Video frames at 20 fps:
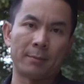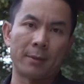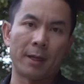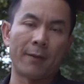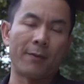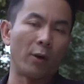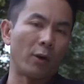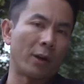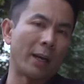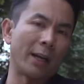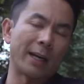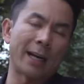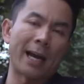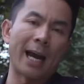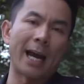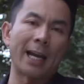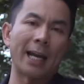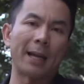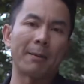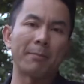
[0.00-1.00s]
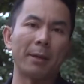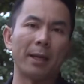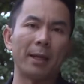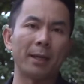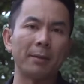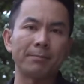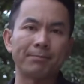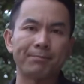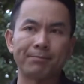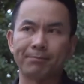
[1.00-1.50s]
If you're looking at a guy like
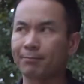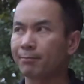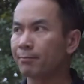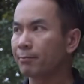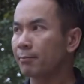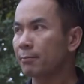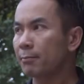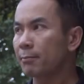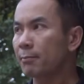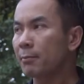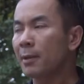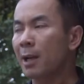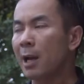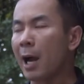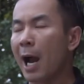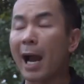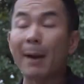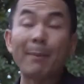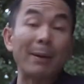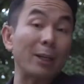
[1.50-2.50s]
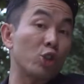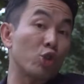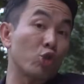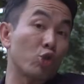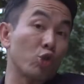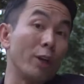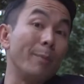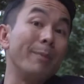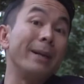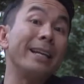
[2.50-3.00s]
me, I am
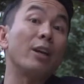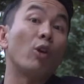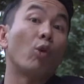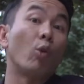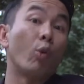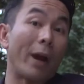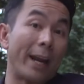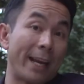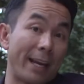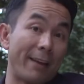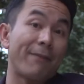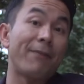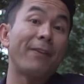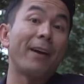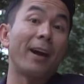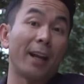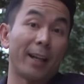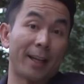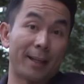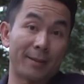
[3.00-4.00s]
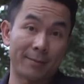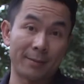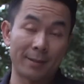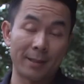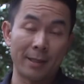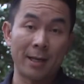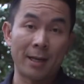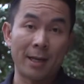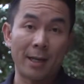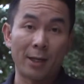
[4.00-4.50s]
extremely great in failing.
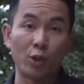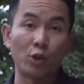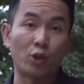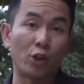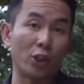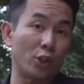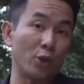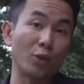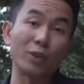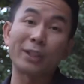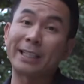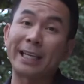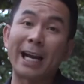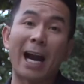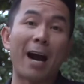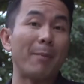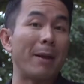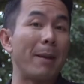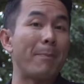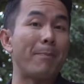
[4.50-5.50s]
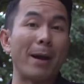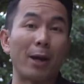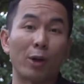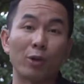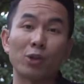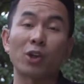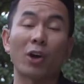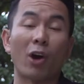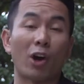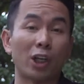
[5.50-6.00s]
You just don't see how many battle
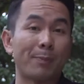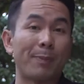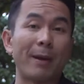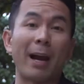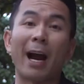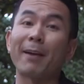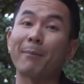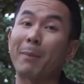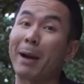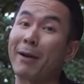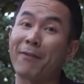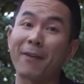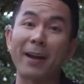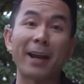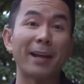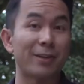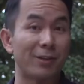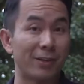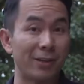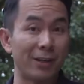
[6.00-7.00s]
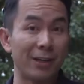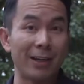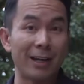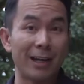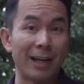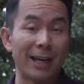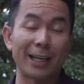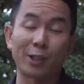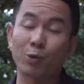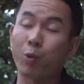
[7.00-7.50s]
scars behind my face.
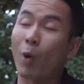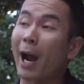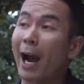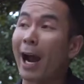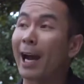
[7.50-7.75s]
And that's why